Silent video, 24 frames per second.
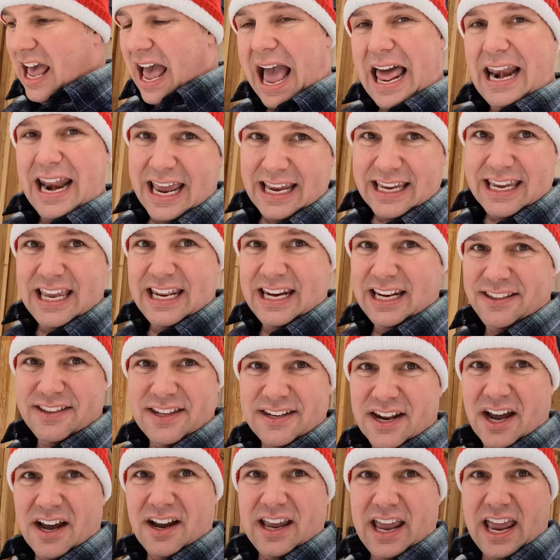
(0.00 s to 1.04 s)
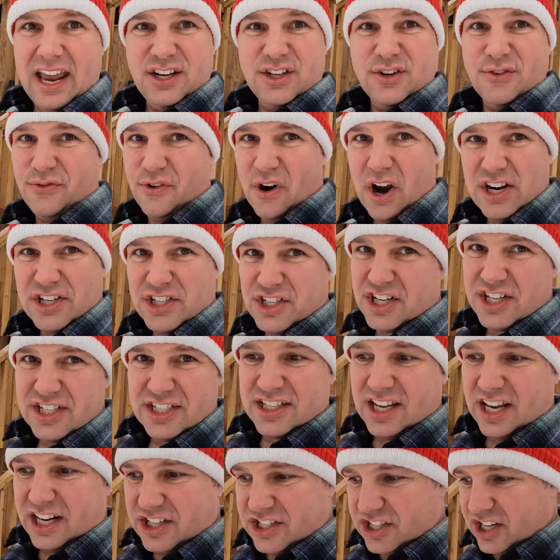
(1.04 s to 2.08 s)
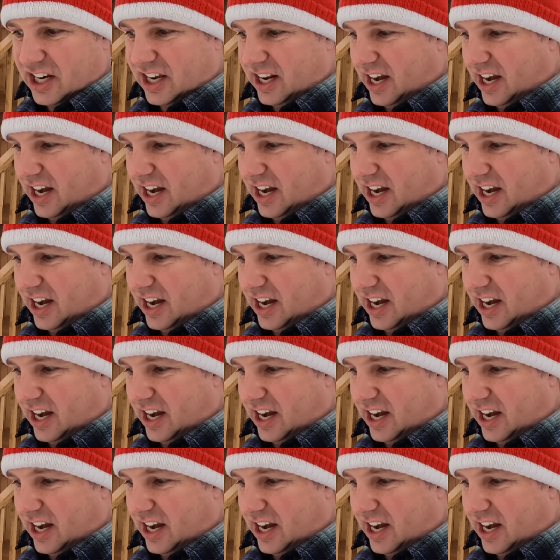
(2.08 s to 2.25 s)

I like eating the duck eggs fresh, just like chicken